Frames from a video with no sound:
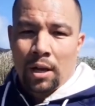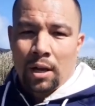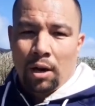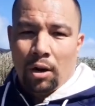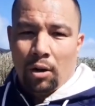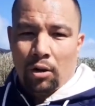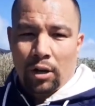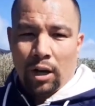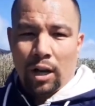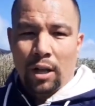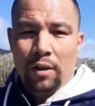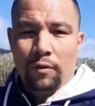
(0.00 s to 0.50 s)

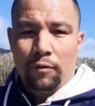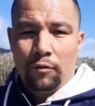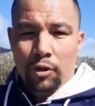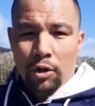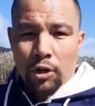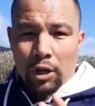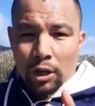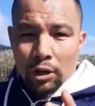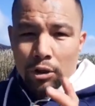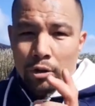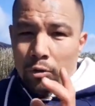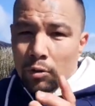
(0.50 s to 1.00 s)
Okay, if you
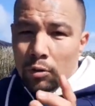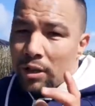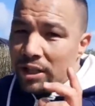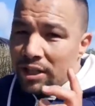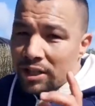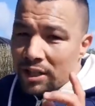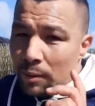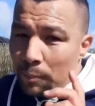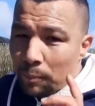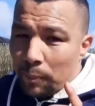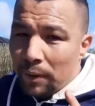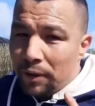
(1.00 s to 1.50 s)
can do the
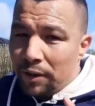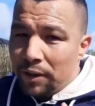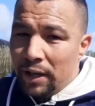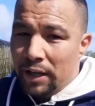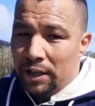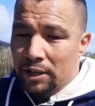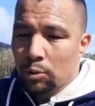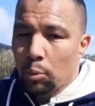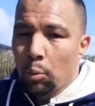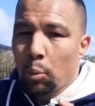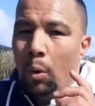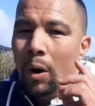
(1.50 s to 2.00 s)
simple
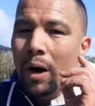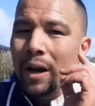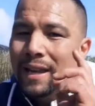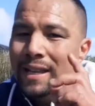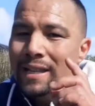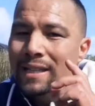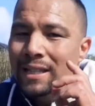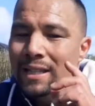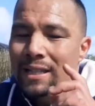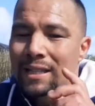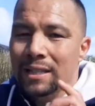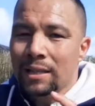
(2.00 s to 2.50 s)
things, what
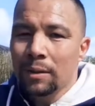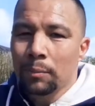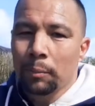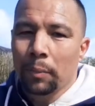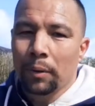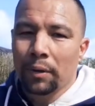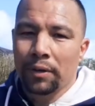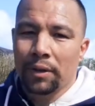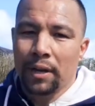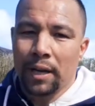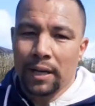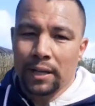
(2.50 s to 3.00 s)
is the
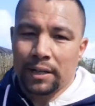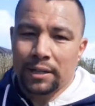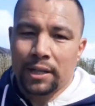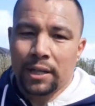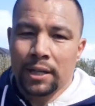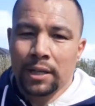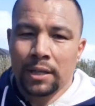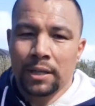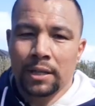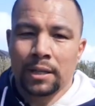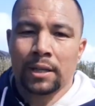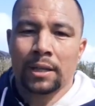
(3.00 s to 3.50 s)
simple things?
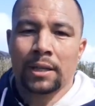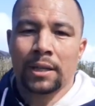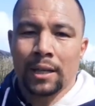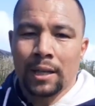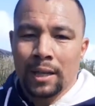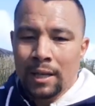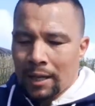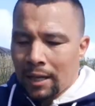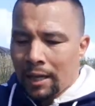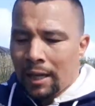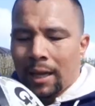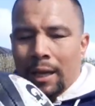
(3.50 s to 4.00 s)

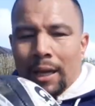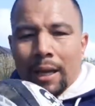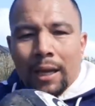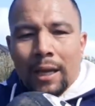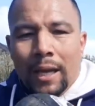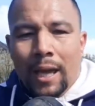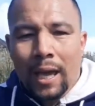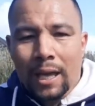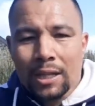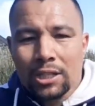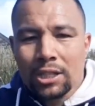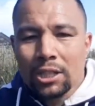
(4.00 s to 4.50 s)

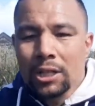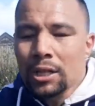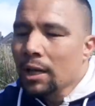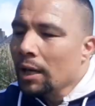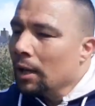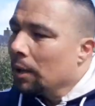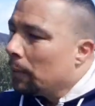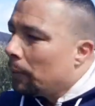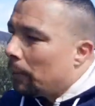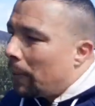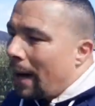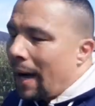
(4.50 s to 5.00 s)
Catching,
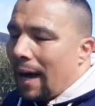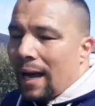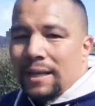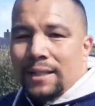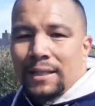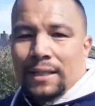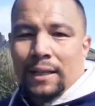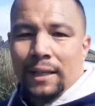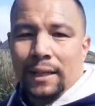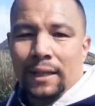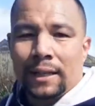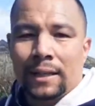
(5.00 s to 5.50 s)

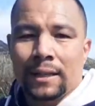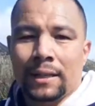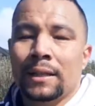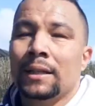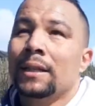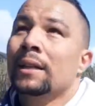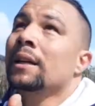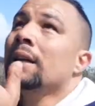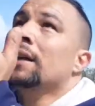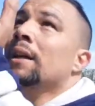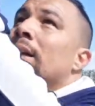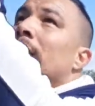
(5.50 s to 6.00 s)
passing,
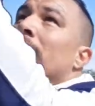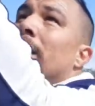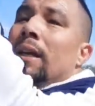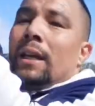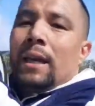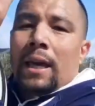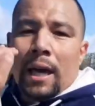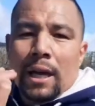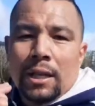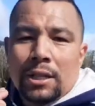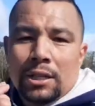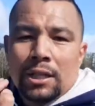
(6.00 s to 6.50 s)

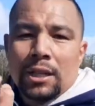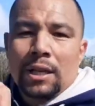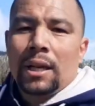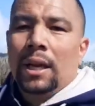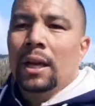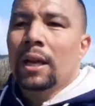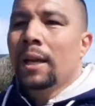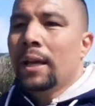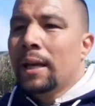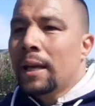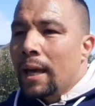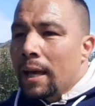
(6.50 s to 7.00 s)
catching,
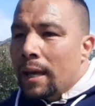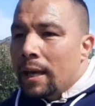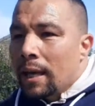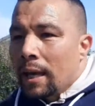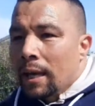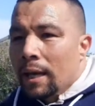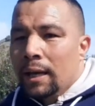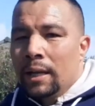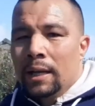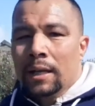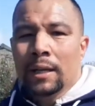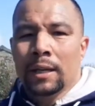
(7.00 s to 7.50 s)
kicking.
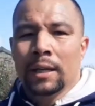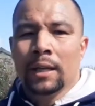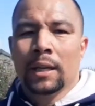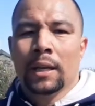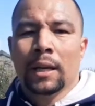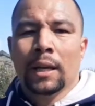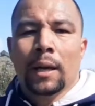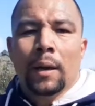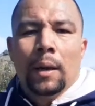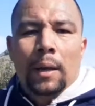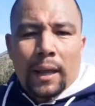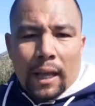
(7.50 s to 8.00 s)

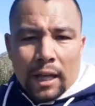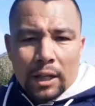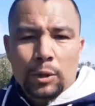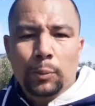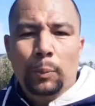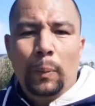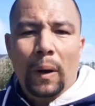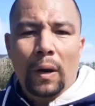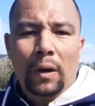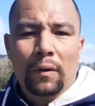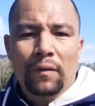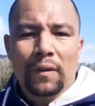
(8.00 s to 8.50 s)
That's
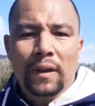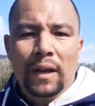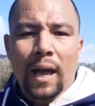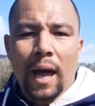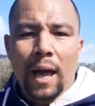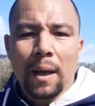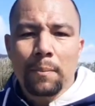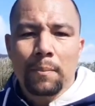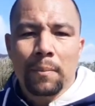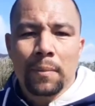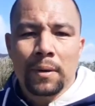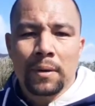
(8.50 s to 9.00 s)
part of the
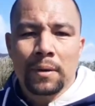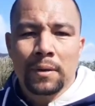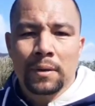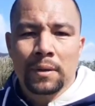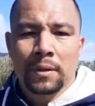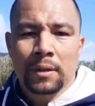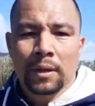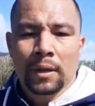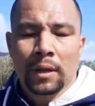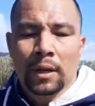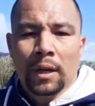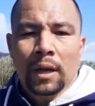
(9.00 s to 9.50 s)
game.
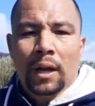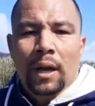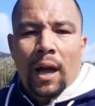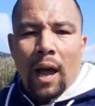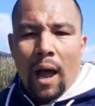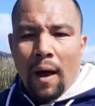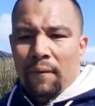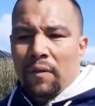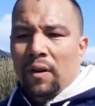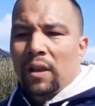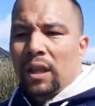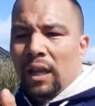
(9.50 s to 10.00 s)

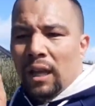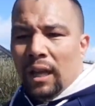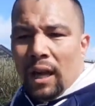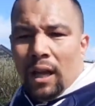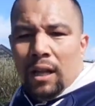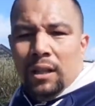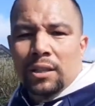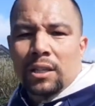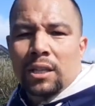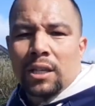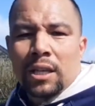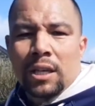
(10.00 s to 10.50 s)
Everything
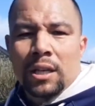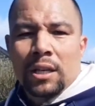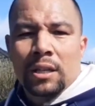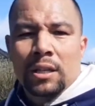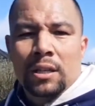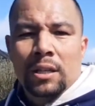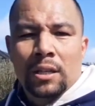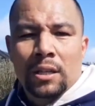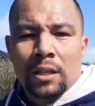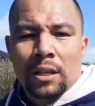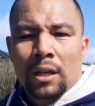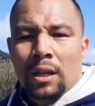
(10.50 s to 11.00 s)
else
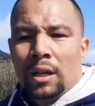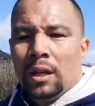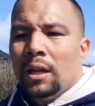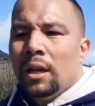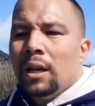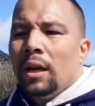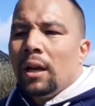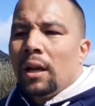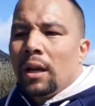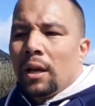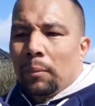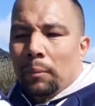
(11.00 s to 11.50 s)

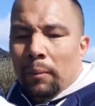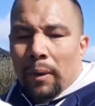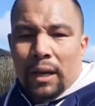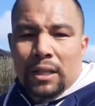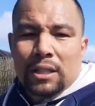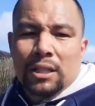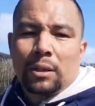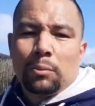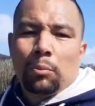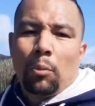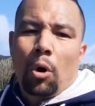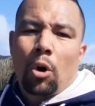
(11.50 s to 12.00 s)

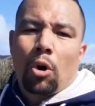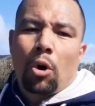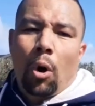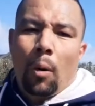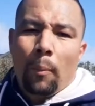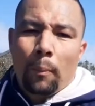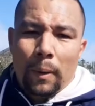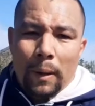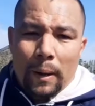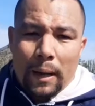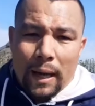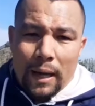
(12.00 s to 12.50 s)
makes it more
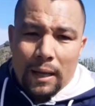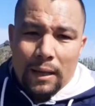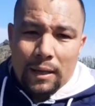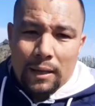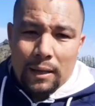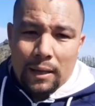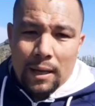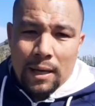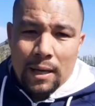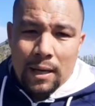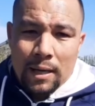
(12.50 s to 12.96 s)
complicated.